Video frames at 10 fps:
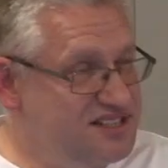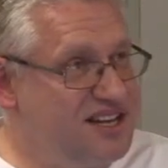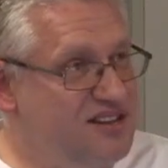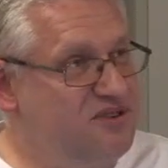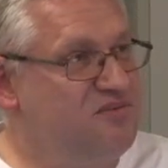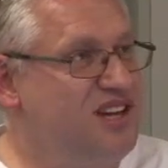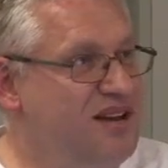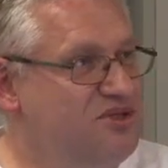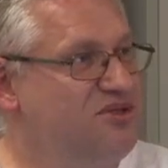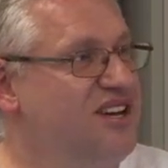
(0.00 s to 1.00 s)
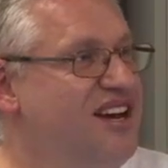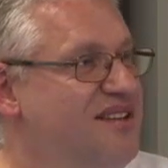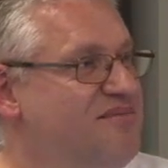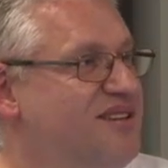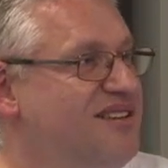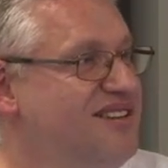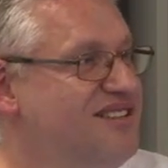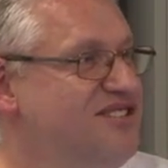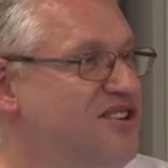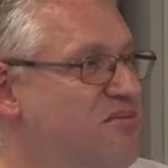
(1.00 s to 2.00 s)
said, from time to time, uh,
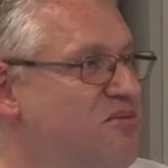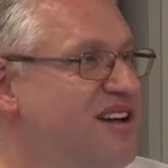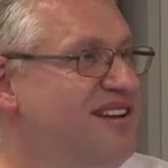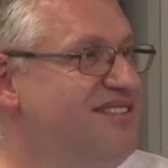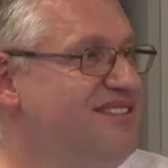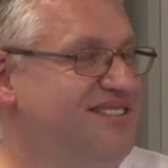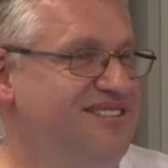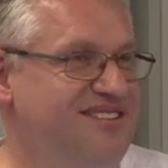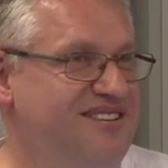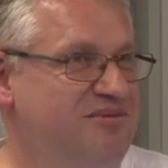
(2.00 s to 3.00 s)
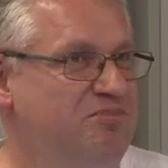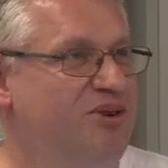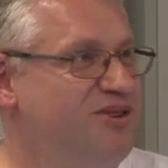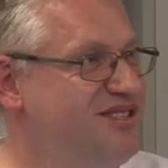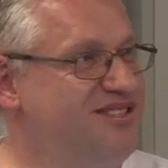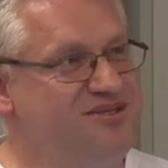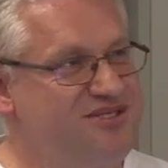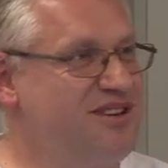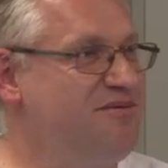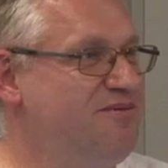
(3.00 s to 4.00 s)
someone uh, posts on
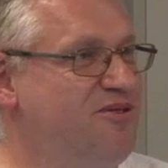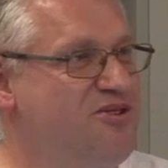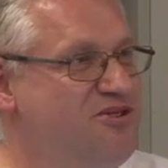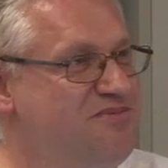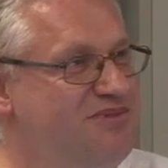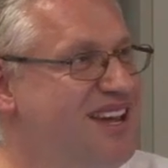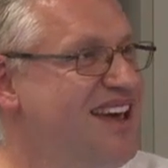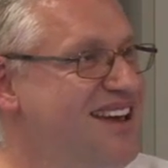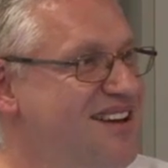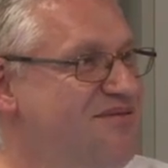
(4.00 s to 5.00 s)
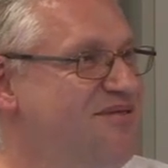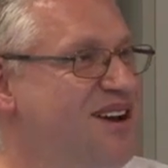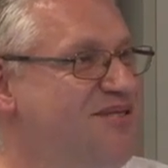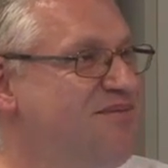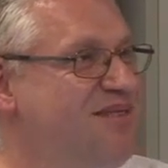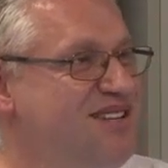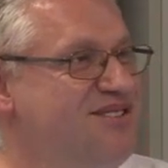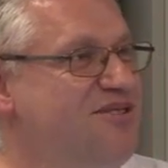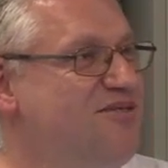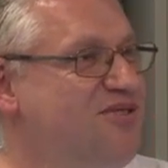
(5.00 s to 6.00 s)
some forum, hey, I found my
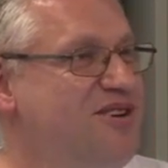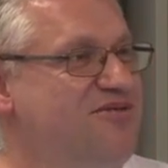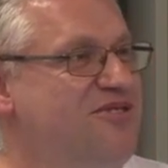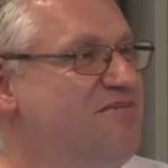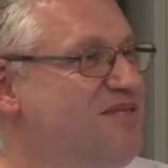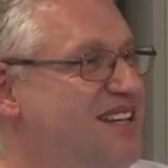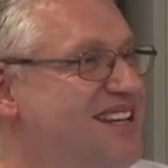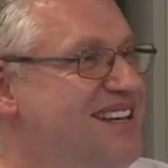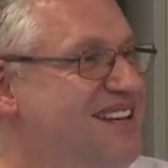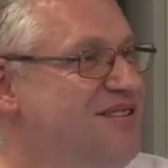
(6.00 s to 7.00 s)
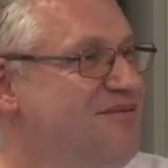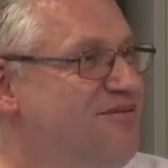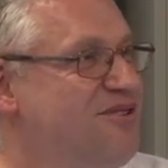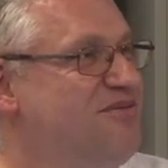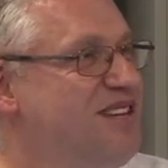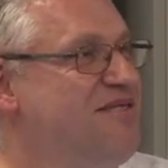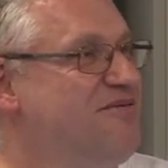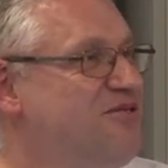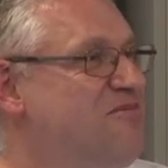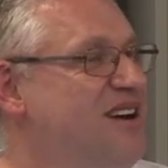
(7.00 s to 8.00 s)
software from from
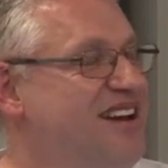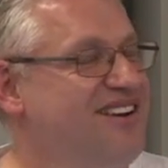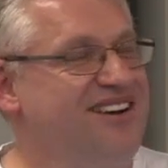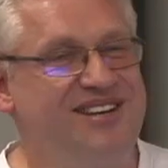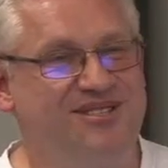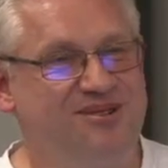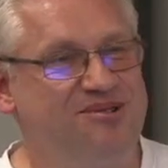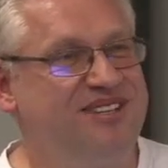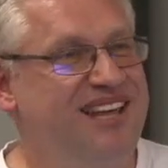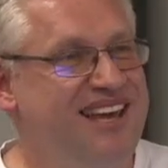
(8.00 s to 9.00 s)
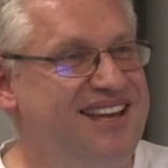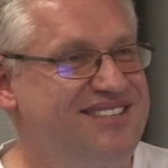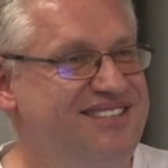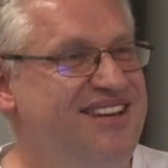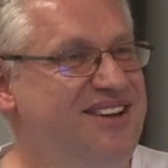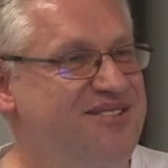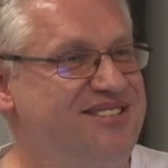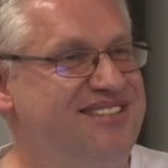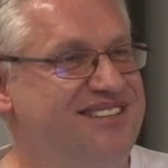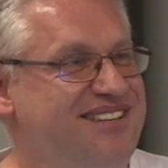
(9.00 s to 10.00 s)
TIM from my high school days.
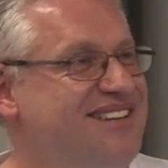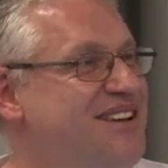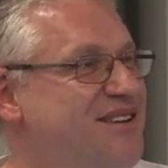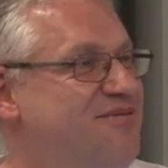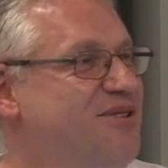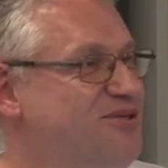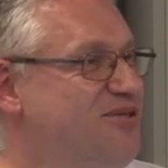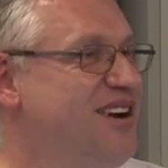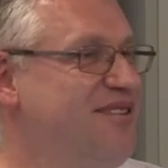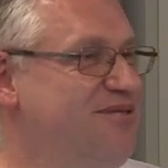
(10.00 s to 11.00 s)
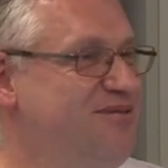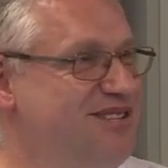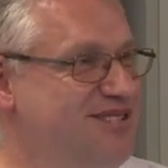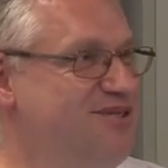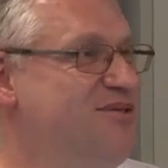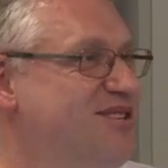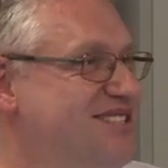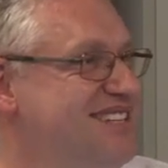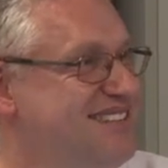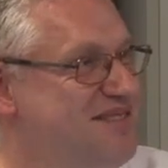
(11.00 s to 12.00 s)
Here's the photograph of the
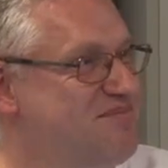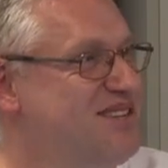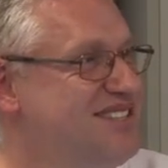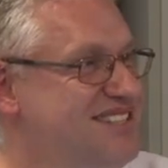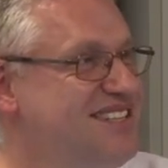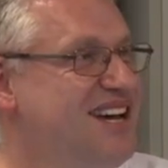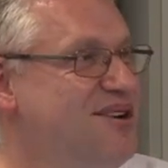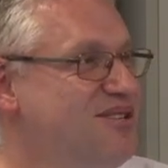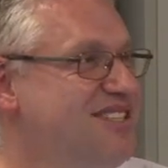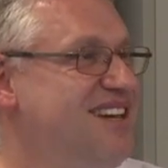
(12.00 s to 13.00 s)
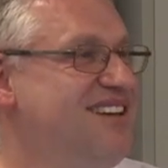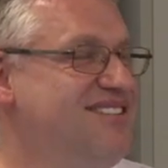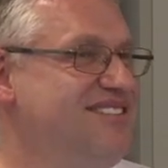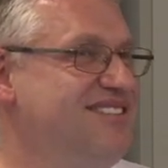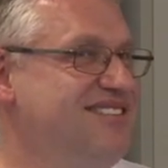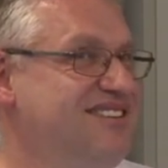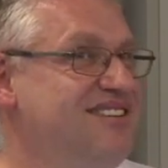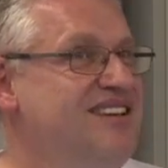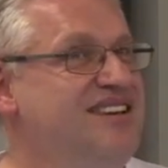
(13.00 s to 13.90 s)
source that I printed out, and uh,